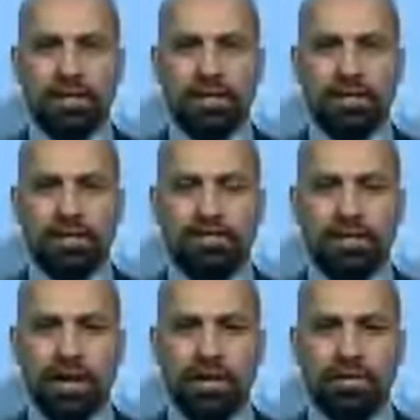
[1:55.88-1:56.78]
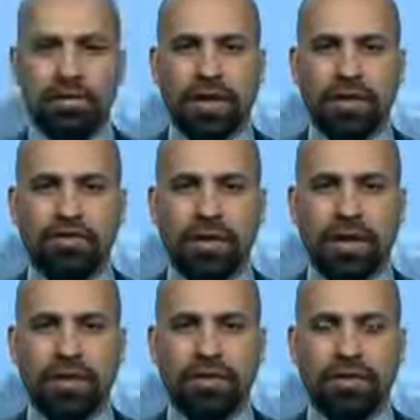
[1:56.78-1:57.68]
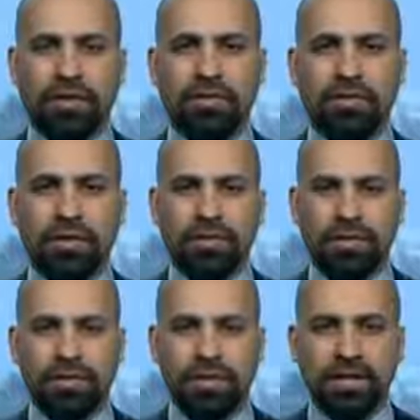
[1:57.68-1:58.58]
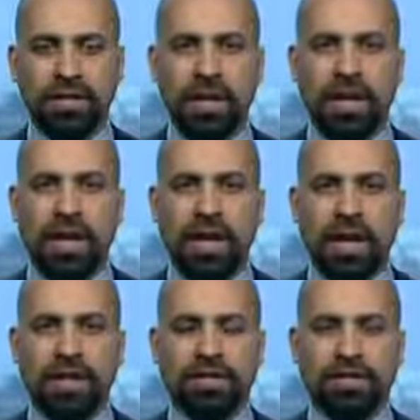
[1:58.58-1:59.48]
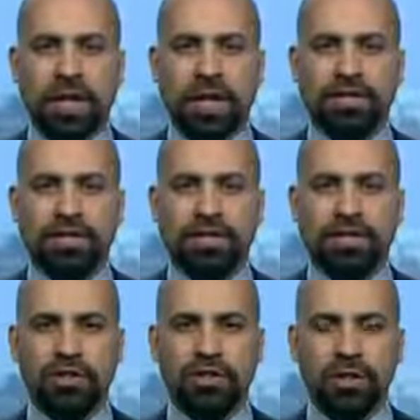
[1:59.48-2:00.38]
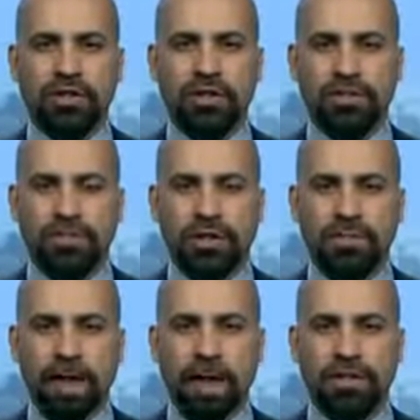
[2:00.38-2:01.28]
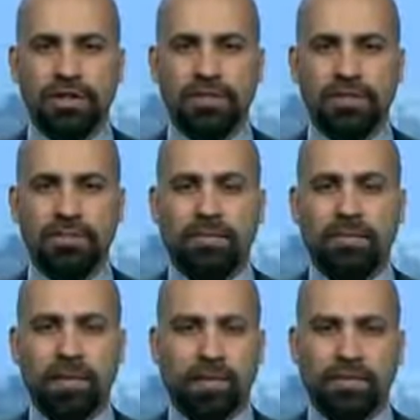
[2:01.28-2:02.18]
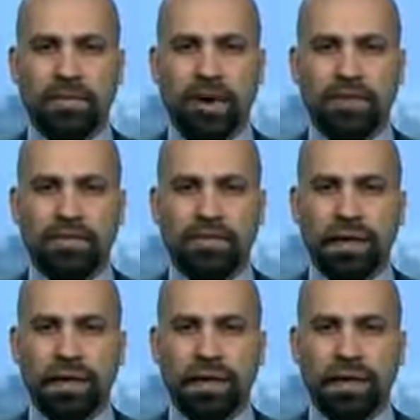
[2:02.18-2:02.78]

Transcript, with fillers: the military council headed by General Salim Idris. And that Joint Chief of Command is comp uh, comprised of a